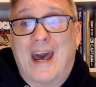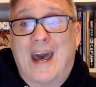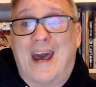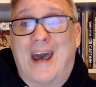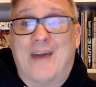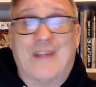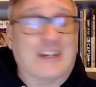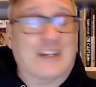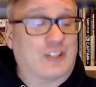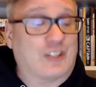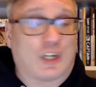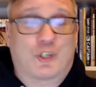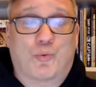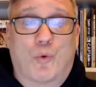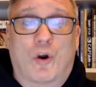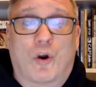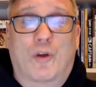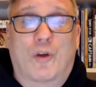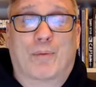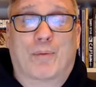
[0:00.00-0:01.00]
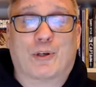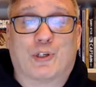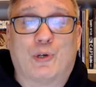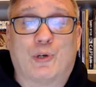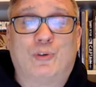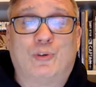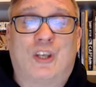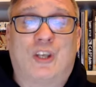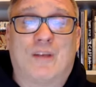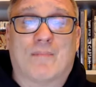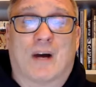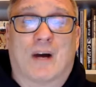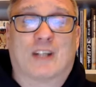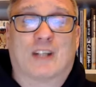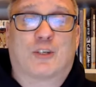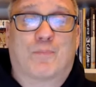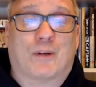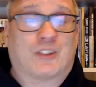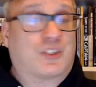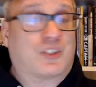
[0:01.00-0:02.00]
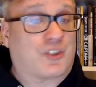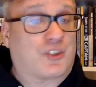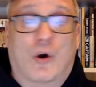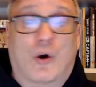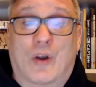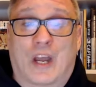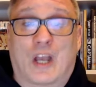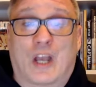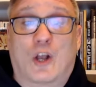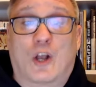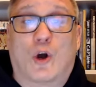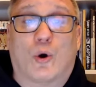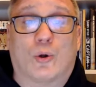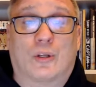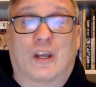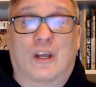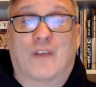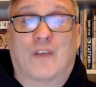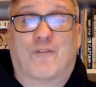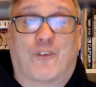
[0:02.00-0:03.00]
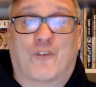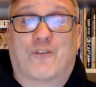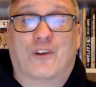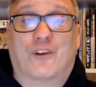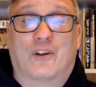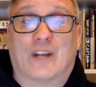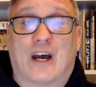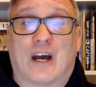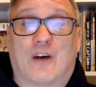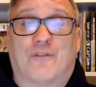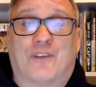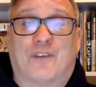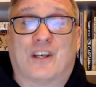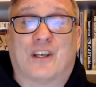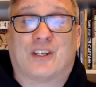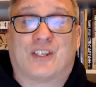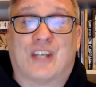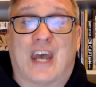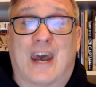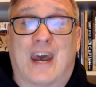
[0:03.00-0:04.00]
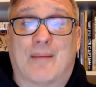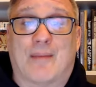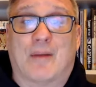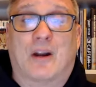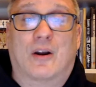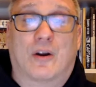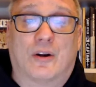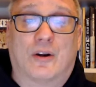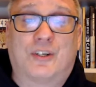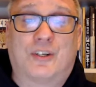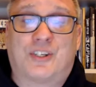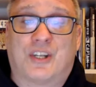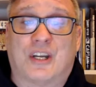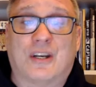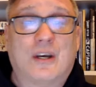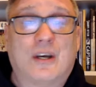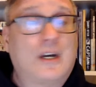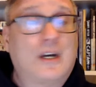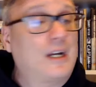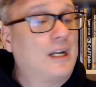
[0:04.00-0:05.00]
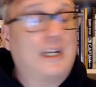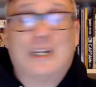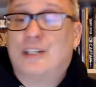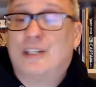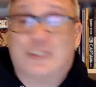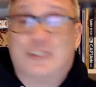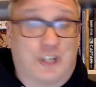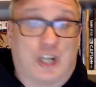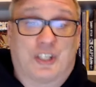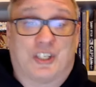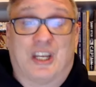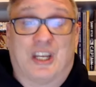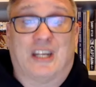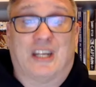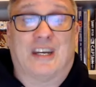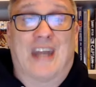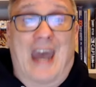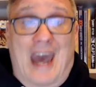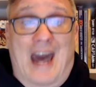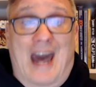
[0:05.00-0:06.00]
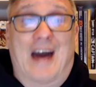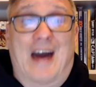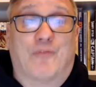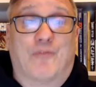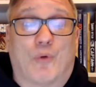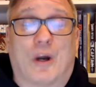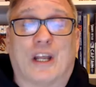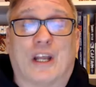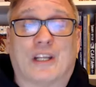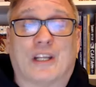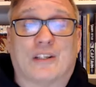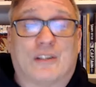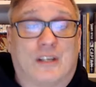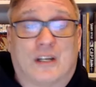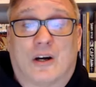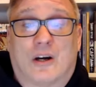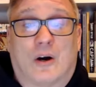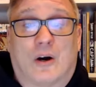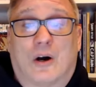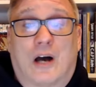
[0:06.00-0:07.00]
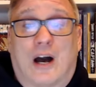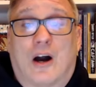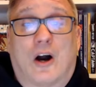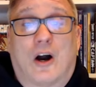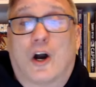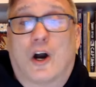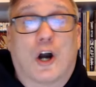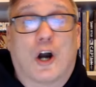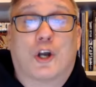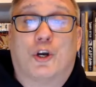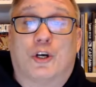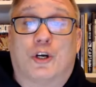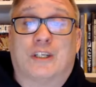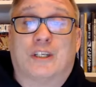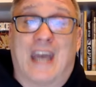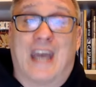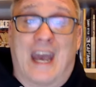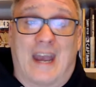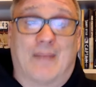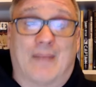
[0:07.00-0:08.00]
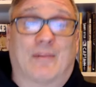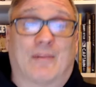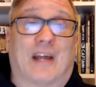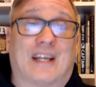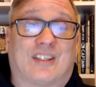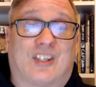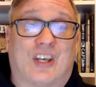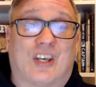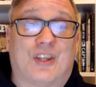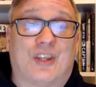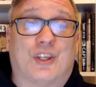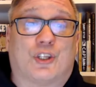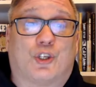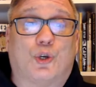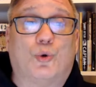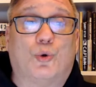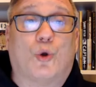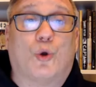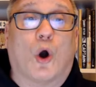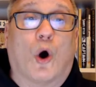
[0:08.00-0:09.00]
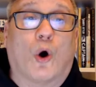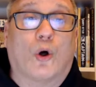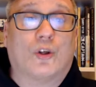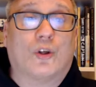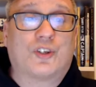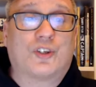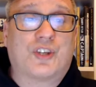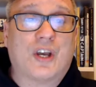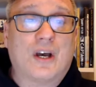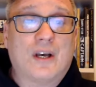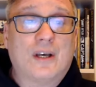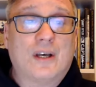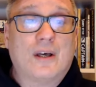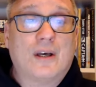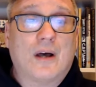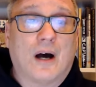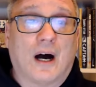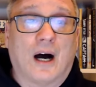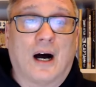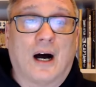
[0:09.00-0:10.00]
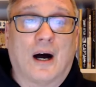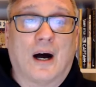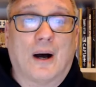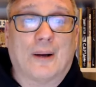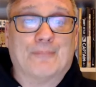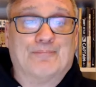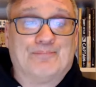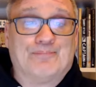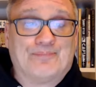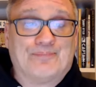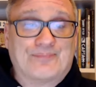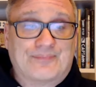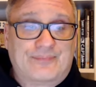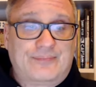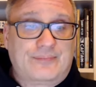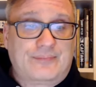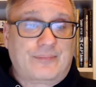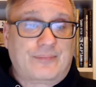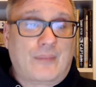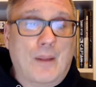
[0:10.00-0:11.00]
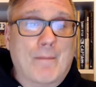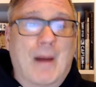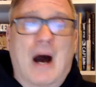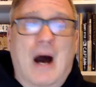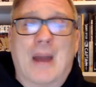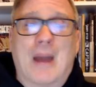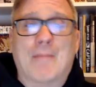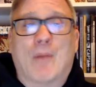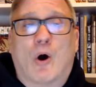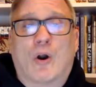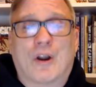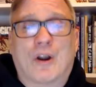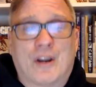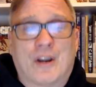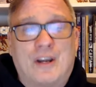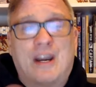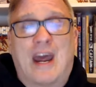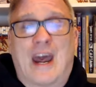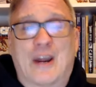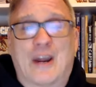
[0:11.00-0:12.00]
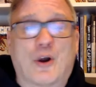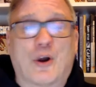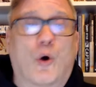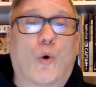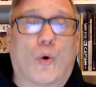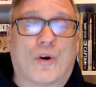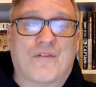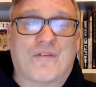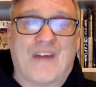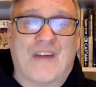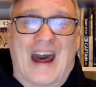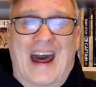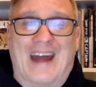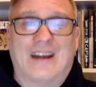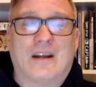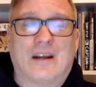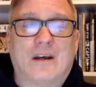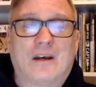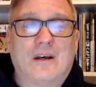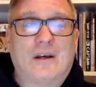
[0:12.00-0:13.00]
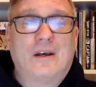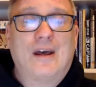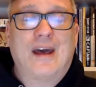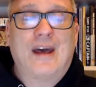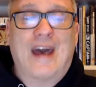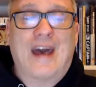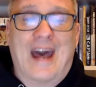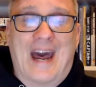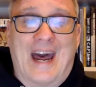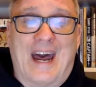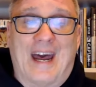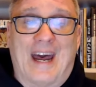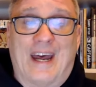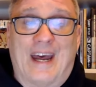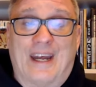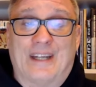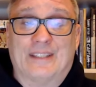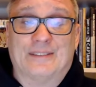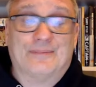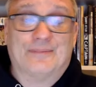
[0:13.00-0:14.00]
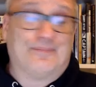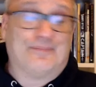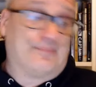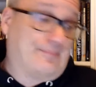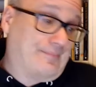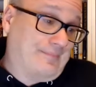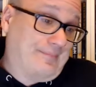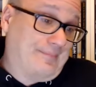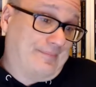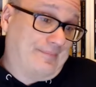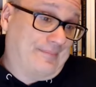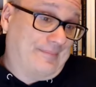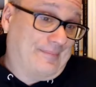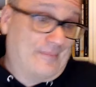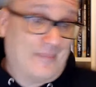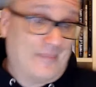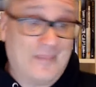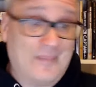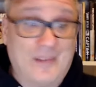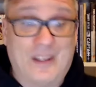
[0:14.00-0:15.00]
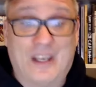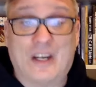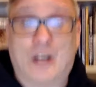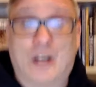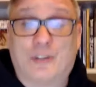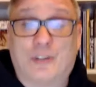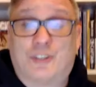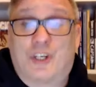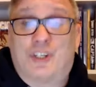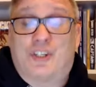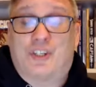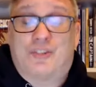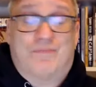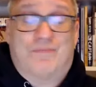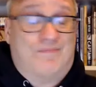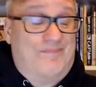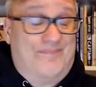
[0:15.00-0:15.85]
And they just weren't producing much. But starting goalie for Philadelphia, Sam Ersson, just didn't have what it, you know, a good game. Lets in the two goals by Martin and Horvat. And, you know, just